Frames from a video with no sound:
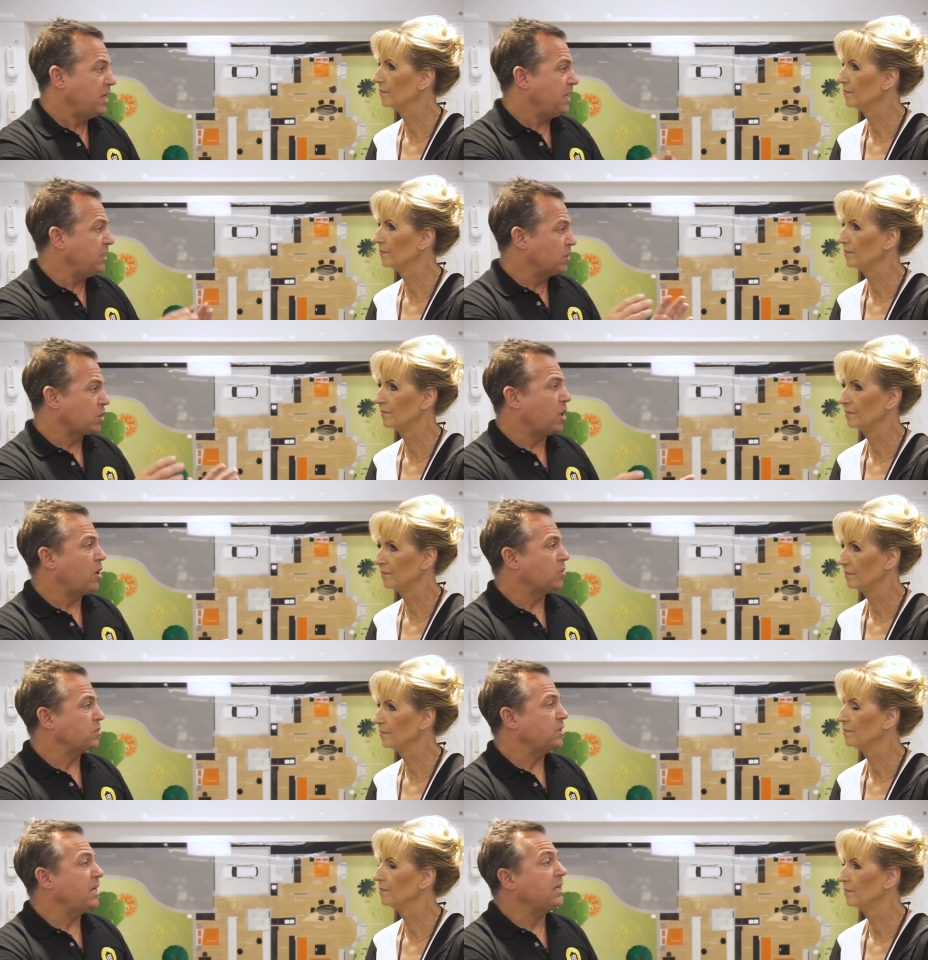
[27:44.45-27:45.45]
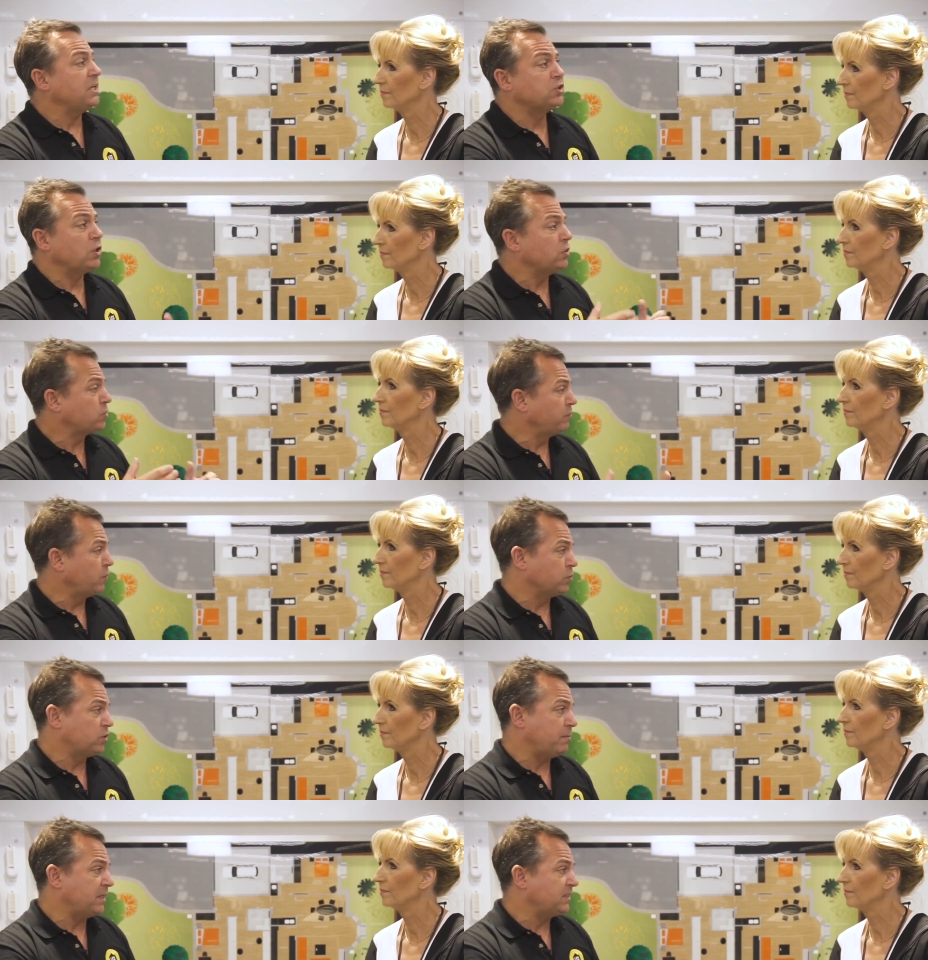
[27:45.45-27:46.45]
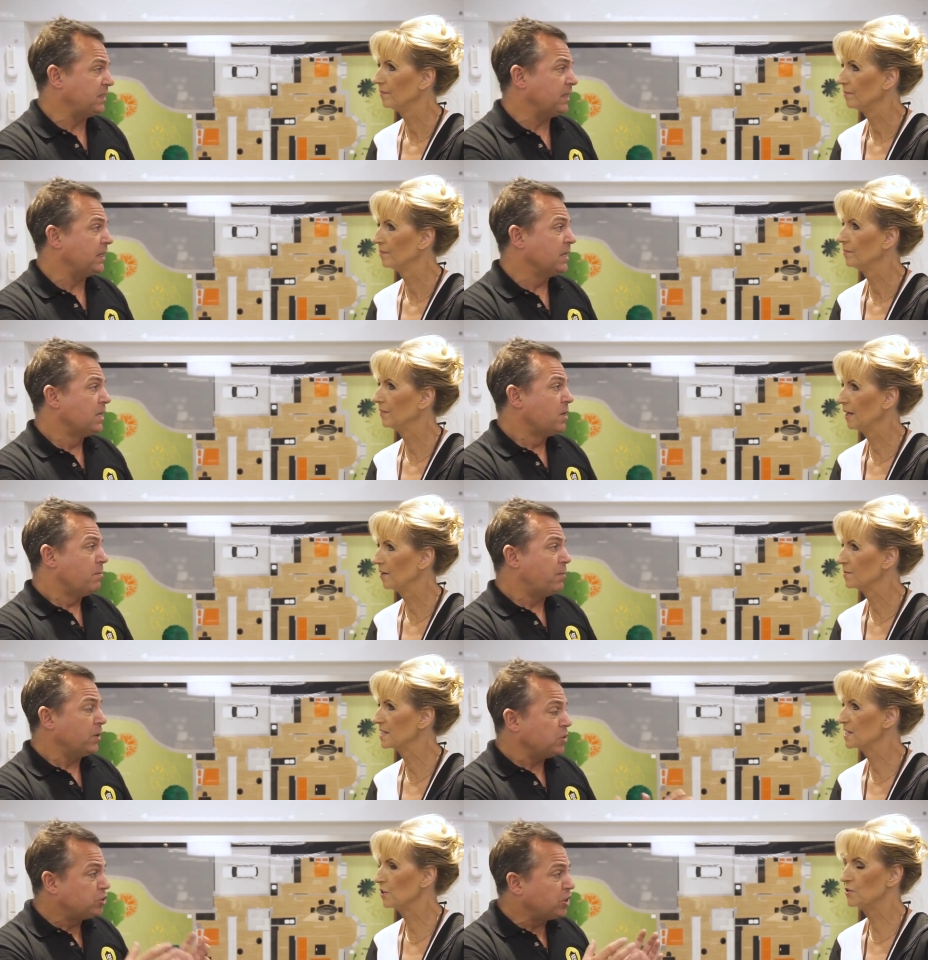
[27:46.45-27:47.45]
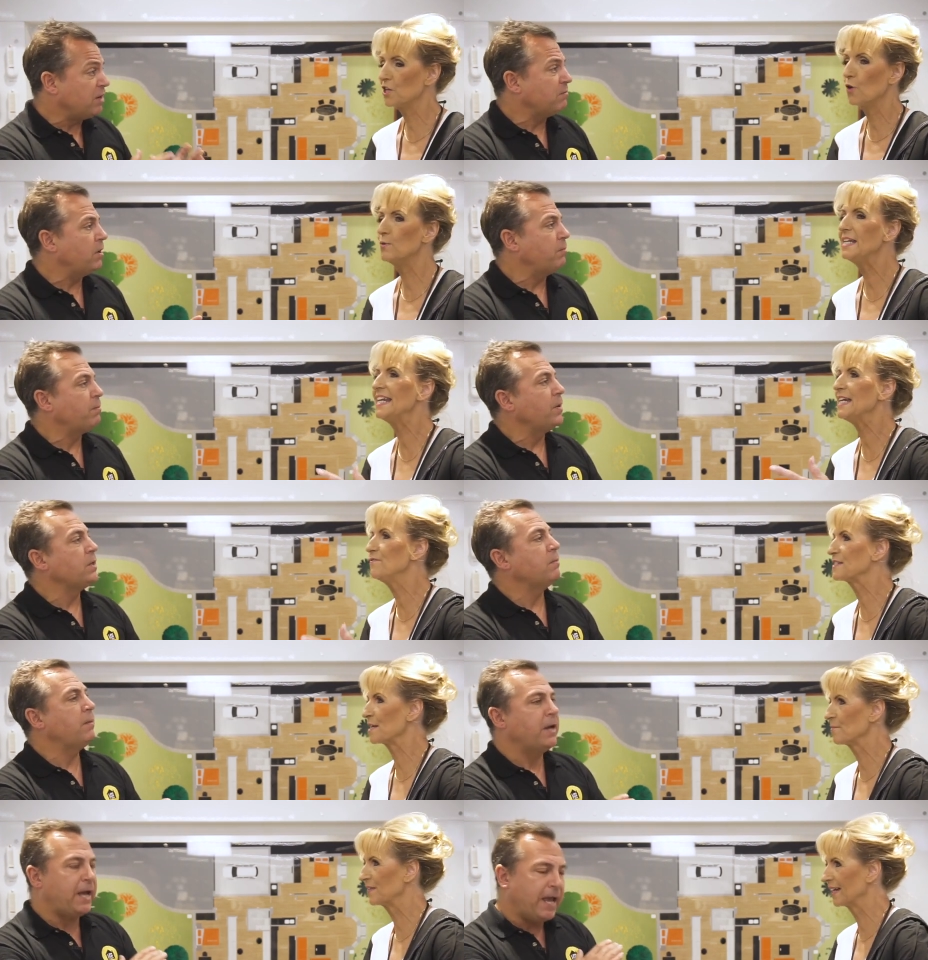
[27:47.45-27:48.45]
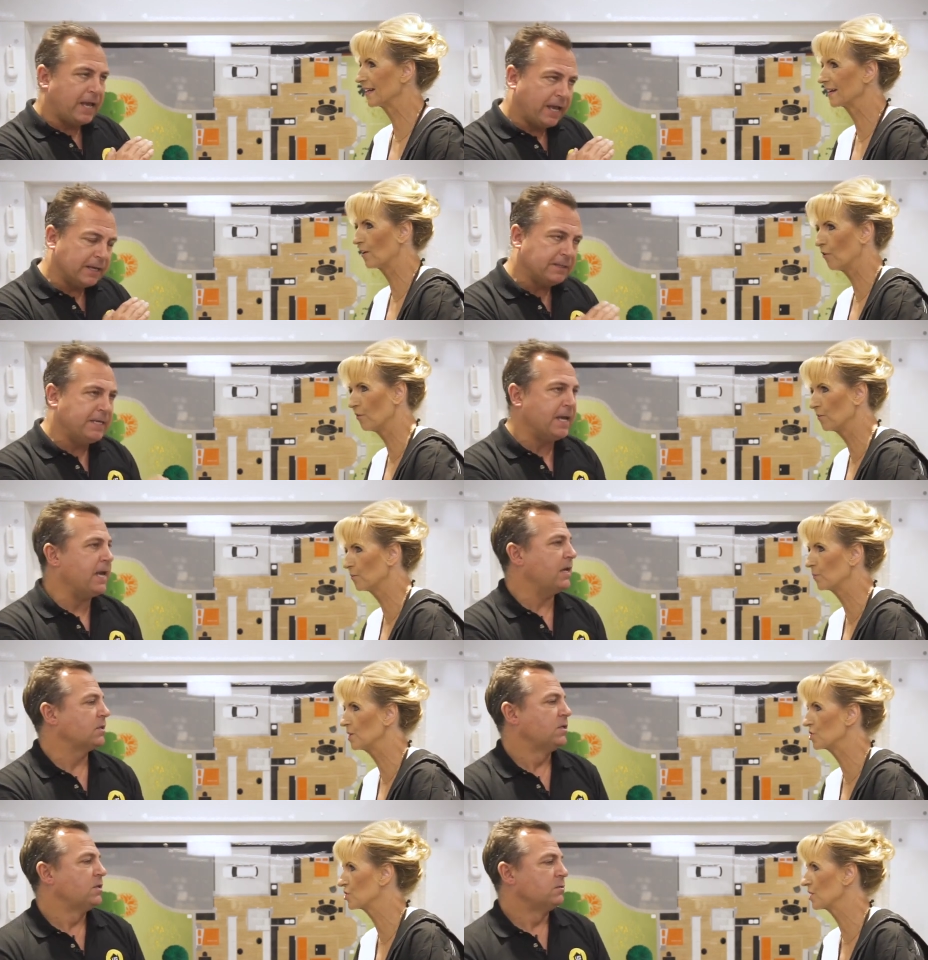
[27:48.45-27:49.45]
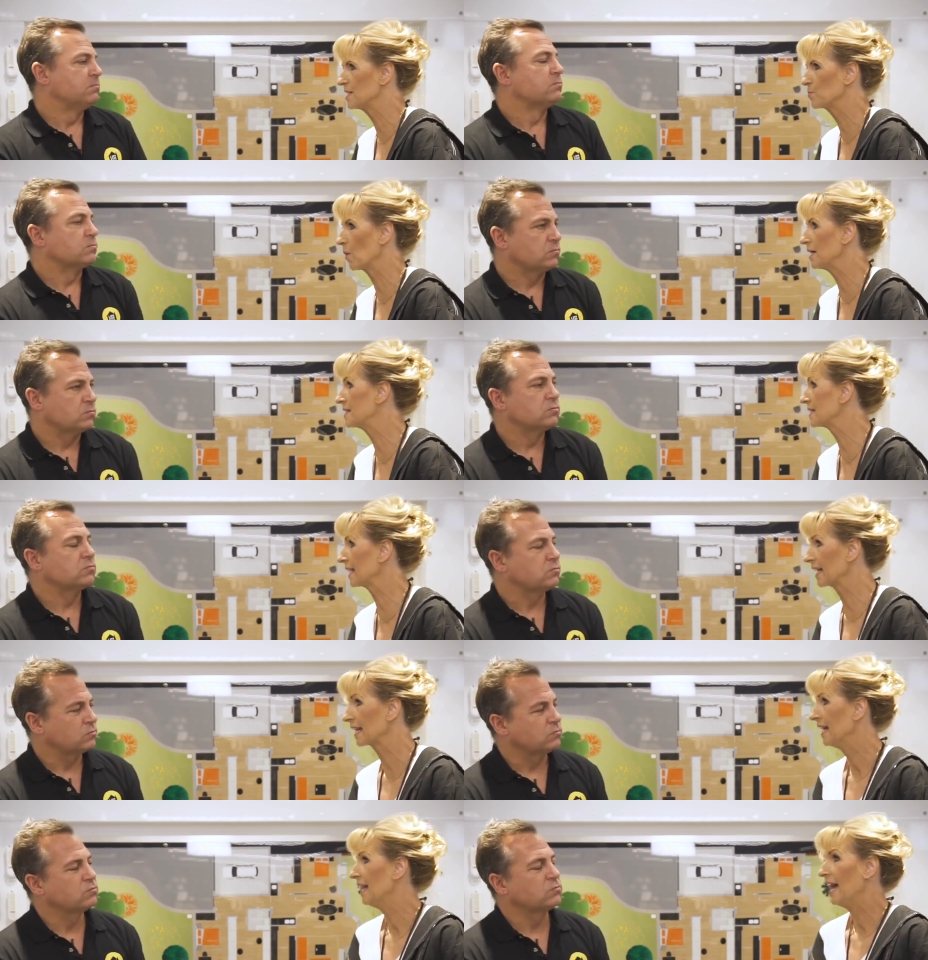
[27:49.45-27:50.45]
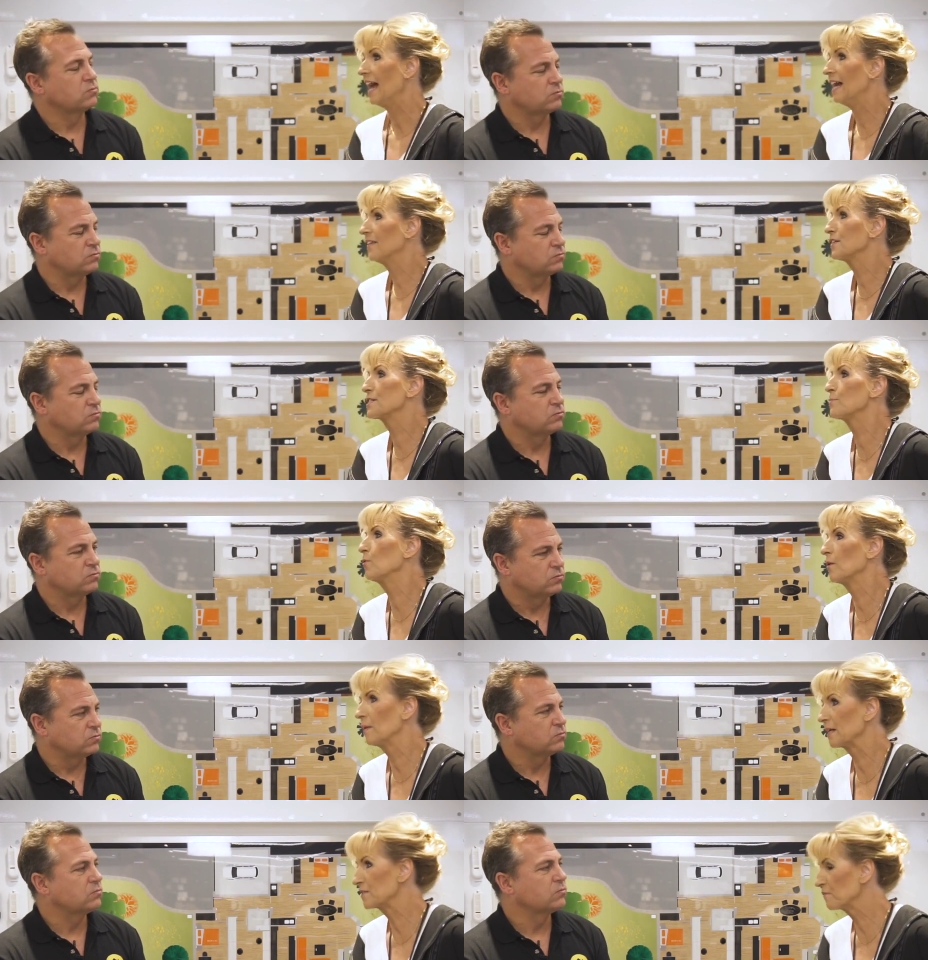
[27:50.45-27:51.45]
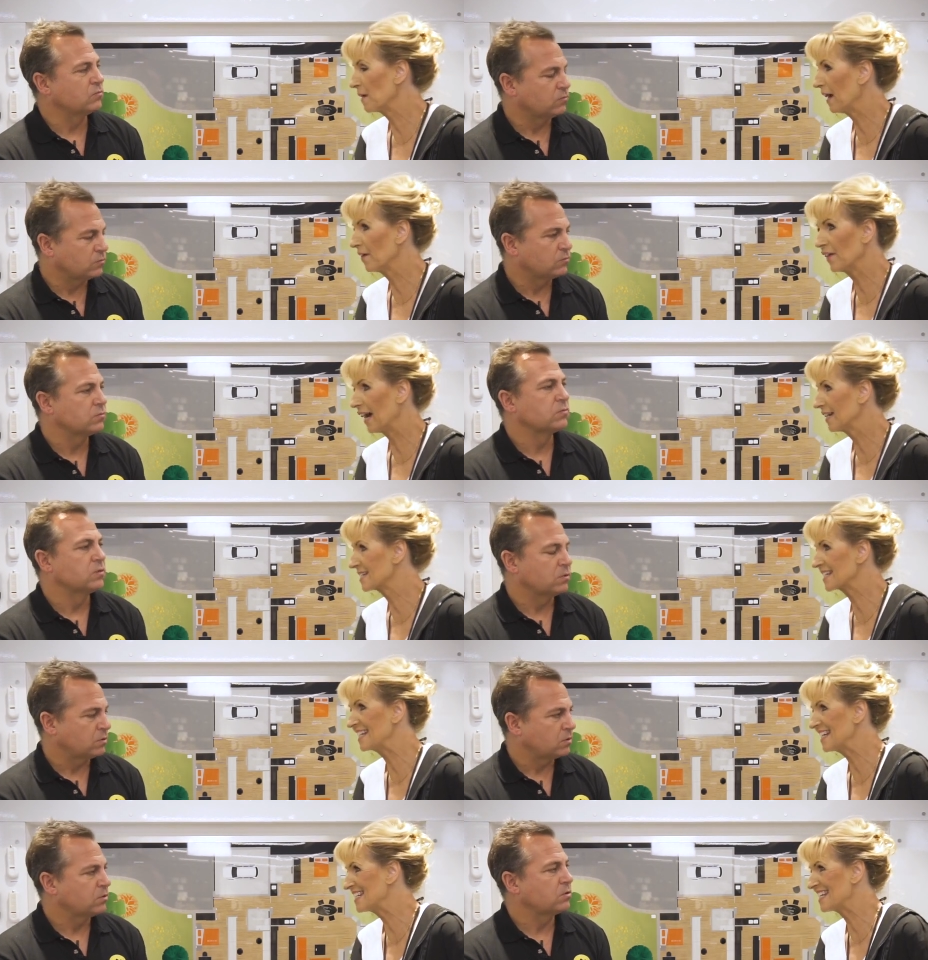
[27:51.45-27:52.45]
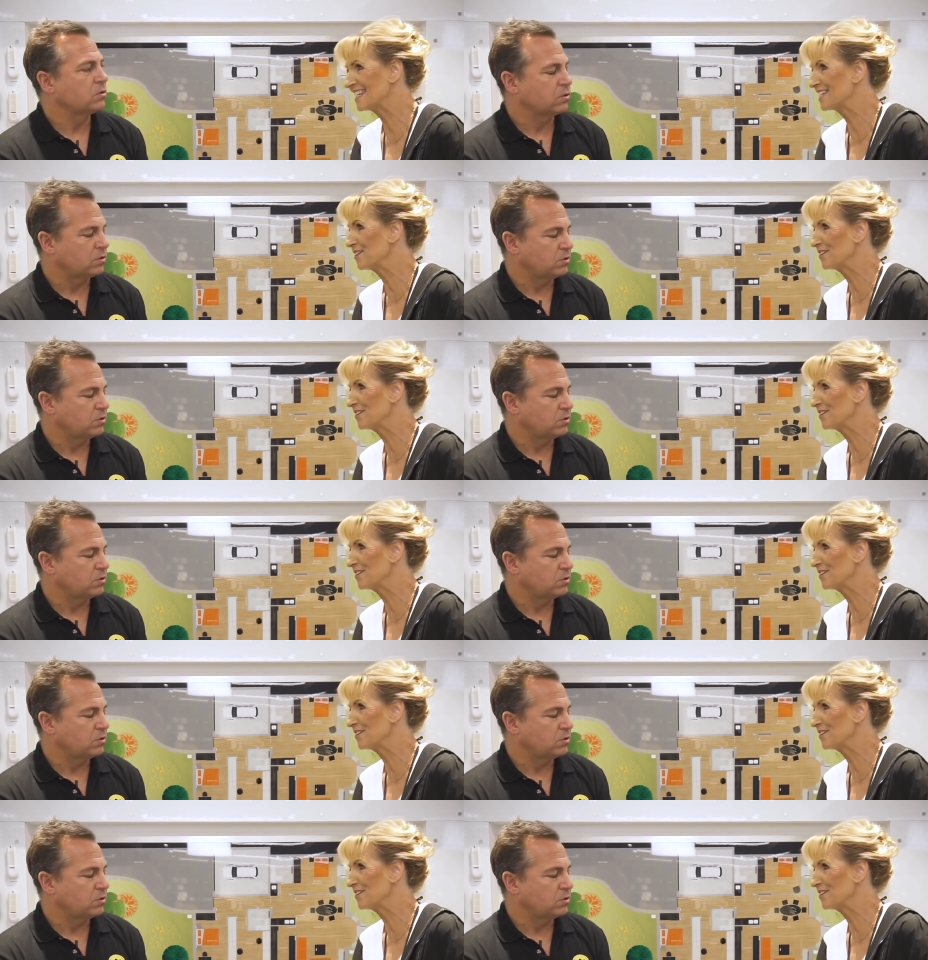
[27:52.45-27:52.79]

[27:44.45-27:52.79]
Speaker 1: in the garden, and it turns off automatically.
Speaker 2: Yeah. so you don't leave something on yeah. which is wasting the small amount of power that actually it is